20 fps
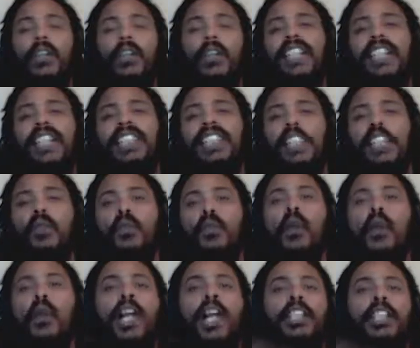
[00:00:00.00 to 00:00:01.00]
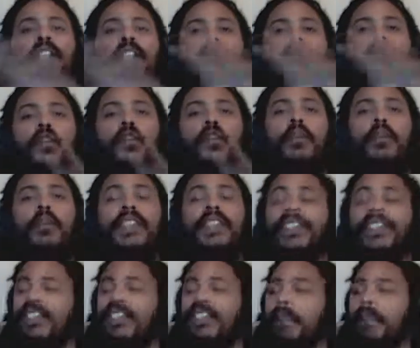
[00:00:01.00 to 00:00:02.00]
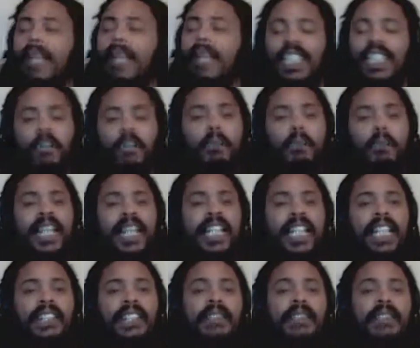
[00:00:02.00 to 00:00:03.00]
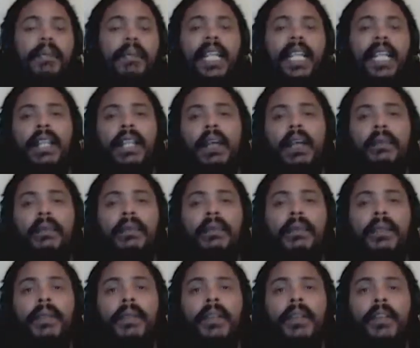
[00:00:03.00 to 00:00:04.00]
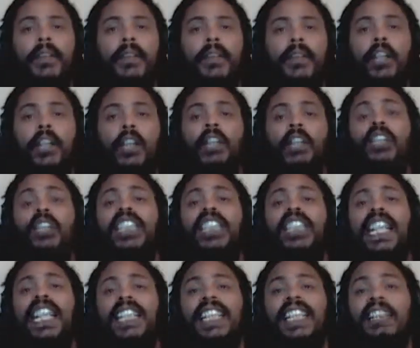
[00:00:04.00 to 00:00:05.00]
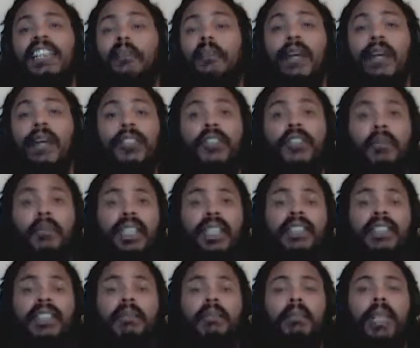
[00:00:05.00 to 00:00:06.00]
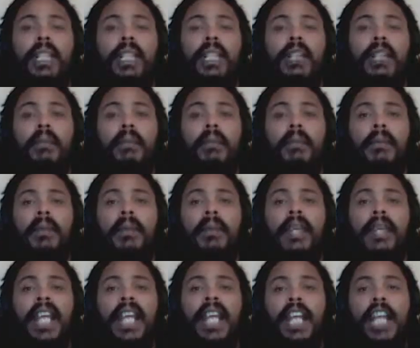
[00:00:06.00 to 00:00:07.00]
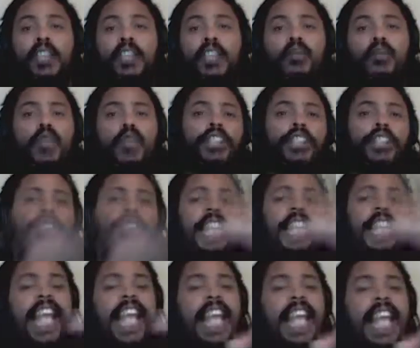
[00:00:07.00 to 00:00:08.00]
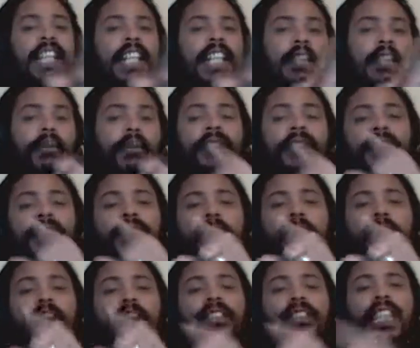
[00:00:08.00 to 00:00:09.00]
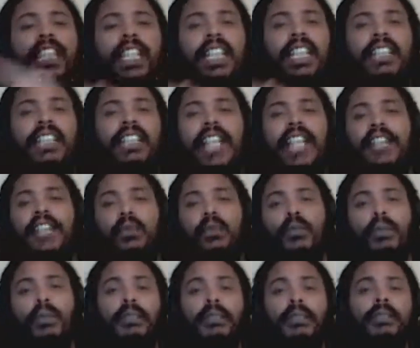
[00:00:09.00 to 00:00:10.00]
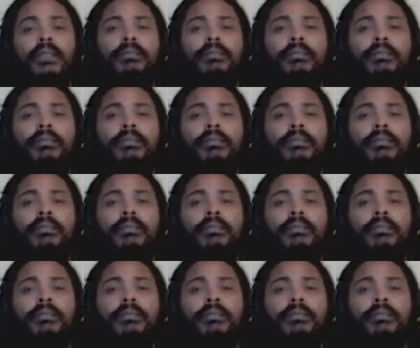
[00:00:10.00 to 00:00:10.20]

Or let's say you walk into the room and somebody's beating somebody up, or it looks like he's about to beat somebody up, and you rush to the aid of the person about to get his ass whooped.